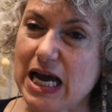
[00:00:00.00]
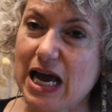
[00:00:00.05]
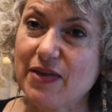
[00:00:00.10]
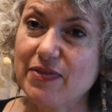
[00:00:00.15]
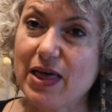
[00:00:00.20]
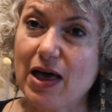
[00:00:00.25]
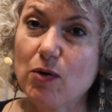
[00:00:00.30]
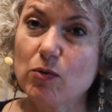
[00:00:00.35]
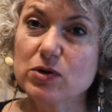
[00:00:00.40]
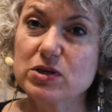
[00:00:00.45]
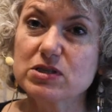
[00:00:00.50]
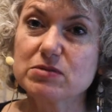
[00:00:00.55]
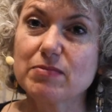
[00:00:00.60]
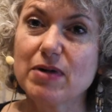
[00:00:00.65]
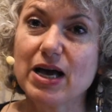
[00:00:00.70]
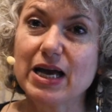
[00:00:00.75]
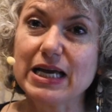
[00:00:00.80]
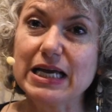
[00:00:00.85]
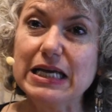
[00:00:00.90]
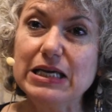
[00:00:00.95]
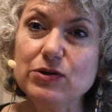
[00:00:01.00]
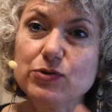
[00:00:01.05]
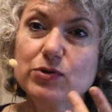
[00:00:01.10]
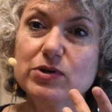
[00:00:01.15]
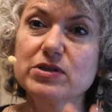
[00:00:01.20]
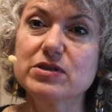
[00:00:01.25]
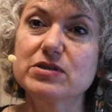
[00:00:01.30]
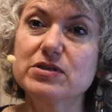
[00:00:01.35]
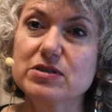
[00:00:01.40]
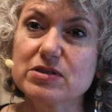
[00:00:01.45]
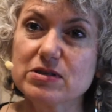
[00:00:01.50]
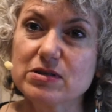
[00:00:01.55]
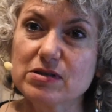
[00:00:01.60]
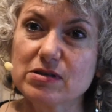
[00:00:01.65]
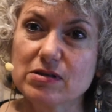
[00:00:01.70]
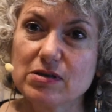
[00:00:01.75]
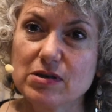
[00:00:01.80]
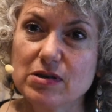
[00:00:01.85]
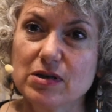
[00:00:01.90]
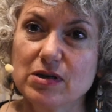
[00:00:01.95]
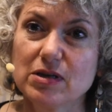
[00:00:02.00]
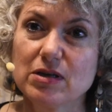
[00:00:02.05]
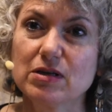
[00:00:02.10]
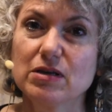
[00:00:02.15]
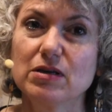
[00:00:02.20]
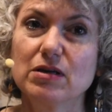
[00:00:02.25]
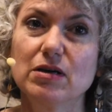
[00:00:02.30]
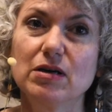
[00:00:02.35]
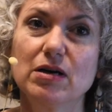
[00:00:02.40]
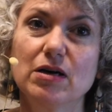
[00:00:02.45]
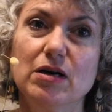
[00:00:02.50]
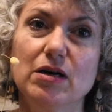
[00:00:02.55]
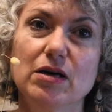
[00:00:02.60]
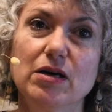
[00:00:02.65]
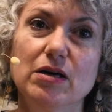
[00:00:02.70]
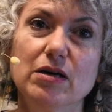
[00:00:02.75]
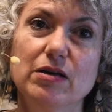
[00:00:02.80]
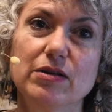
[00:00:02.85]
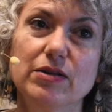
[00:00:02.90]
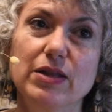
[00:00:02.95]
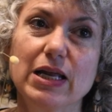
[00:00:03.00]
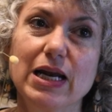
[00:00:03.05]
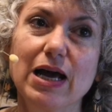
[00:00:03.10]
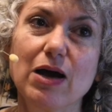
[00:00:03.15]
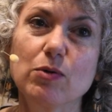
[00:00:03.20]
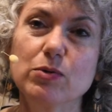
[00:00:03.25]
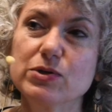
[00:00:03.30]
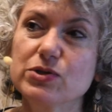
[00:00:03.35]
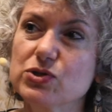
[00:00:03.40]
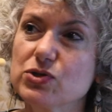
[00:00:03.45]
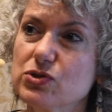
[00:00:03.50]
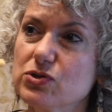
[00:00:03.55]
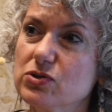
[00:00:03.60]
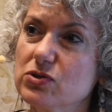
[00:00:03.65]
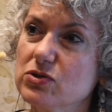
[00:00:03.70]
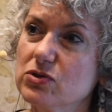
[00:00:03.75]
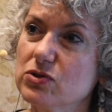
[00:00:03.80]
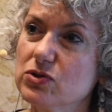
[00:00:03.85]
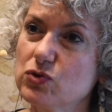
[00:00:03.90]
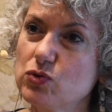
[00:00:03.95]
And that was my hindrance that I was